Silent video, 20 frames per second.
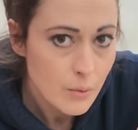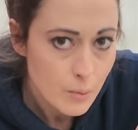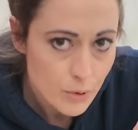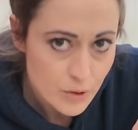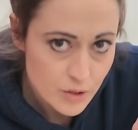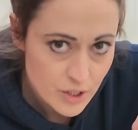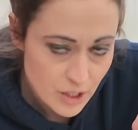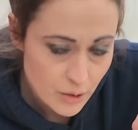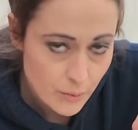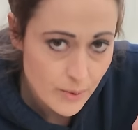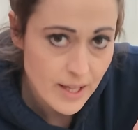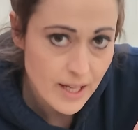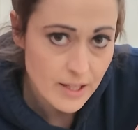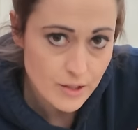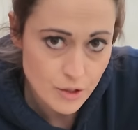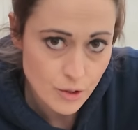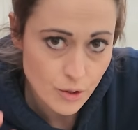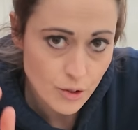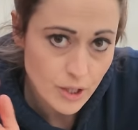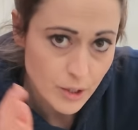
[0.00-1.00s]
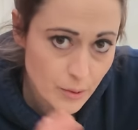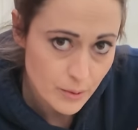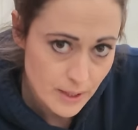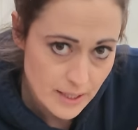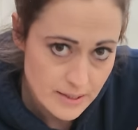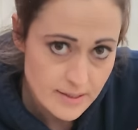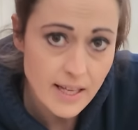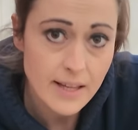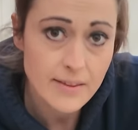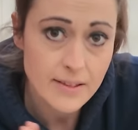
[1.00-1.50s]
We'll deal with that shortly.
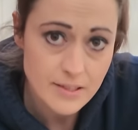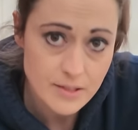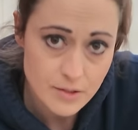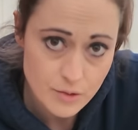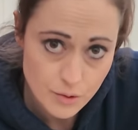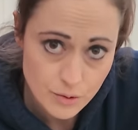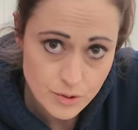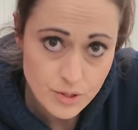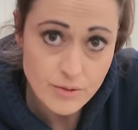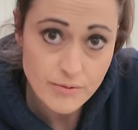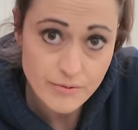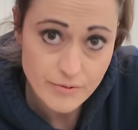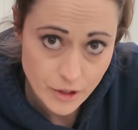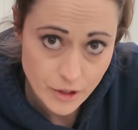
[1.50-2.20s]
Let's get this sorted